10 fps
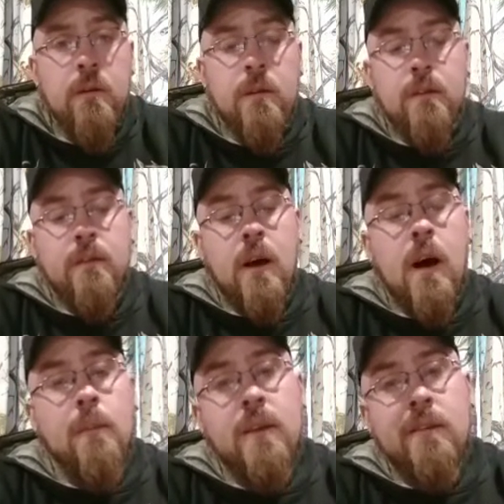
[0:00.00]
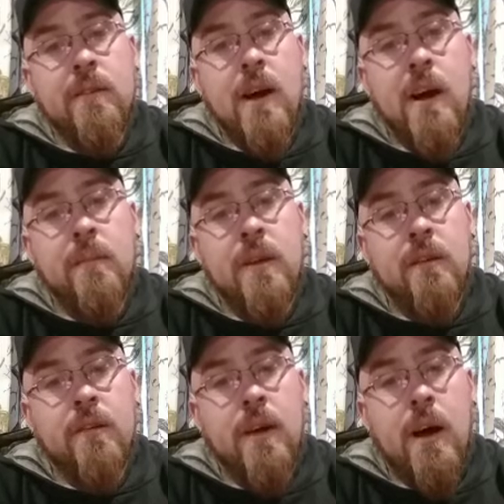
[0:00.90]
This time, this time,
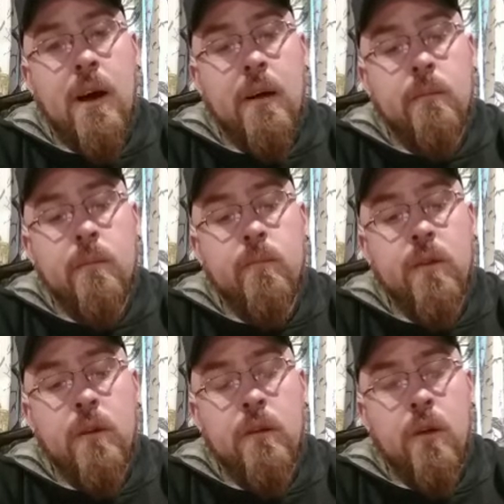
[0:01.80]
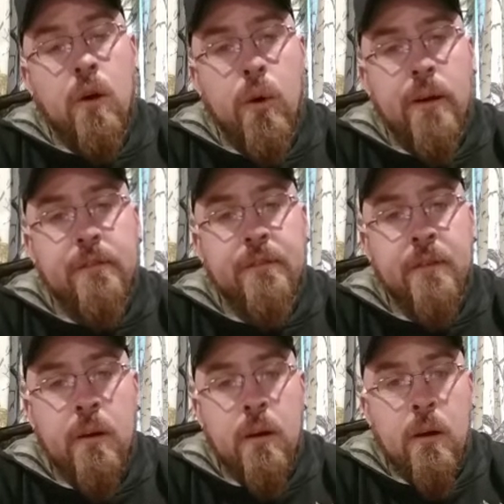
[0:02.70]
this time, the newest